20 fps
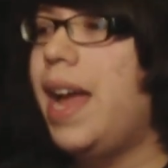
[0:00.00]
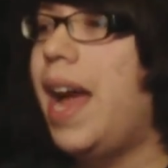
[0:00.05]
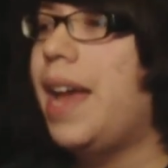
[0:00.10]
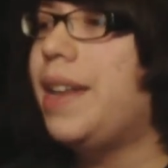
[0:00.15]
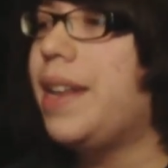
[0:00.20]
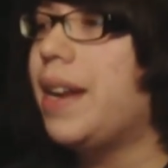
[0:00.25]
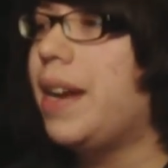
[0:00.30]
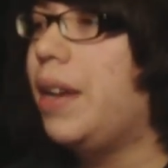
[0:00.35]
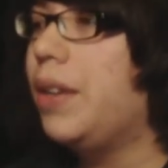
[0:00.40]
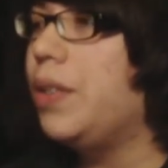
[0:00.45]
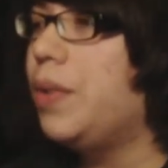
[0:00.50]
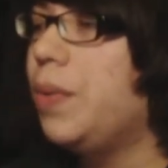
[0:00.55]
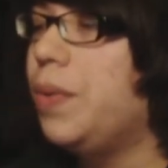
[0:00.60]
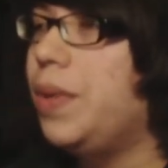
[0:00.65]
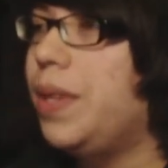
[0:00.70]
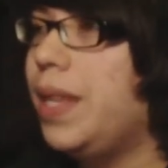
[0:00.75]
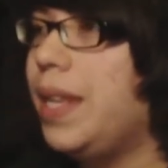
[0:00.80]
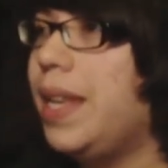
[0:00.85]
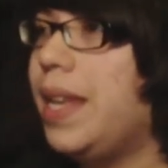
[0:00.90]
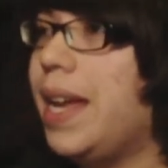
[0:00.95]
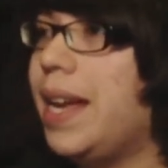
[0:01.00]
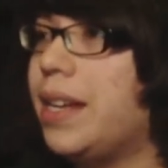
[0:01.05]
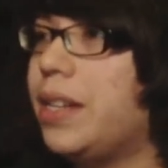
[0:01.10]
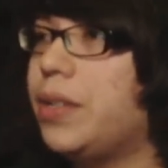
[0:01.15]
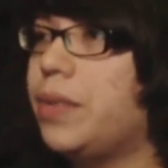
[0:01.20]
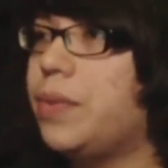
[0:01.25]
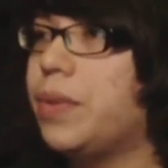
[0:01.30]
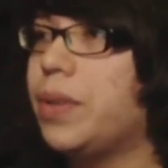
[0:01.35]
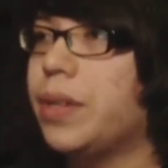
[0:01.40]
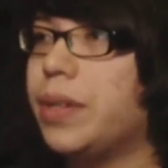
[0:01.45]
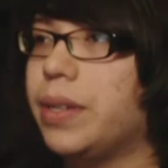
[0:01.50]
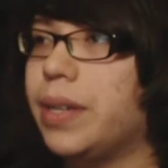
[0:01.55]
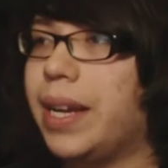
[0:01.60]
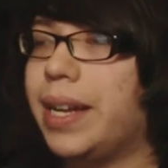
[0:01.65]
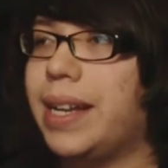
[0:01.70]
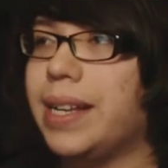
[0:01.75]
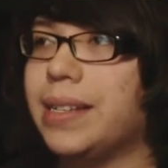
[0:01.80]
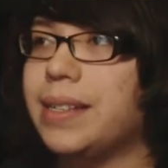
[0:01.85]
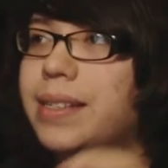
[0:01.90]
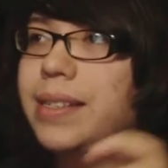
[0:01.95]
and then I'll do the extra I guess